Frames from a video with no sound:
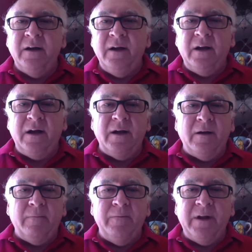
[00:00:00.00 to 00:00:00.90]

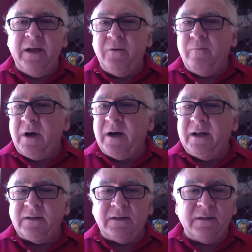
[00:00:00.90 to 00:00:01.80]

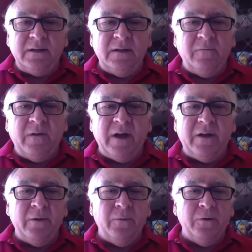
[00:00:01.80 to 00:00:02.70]
nanobots and how
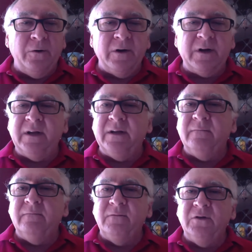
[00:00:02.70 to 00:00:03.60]
they work, and
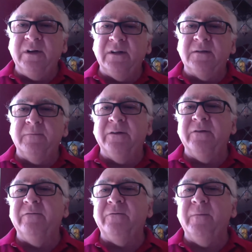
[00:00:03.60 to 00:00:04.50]
you'll get some other
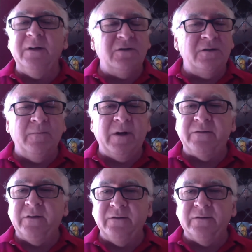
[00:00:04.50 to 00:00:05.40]
information about
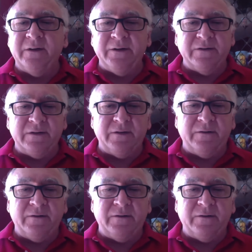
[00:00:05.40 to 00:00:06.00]
those also.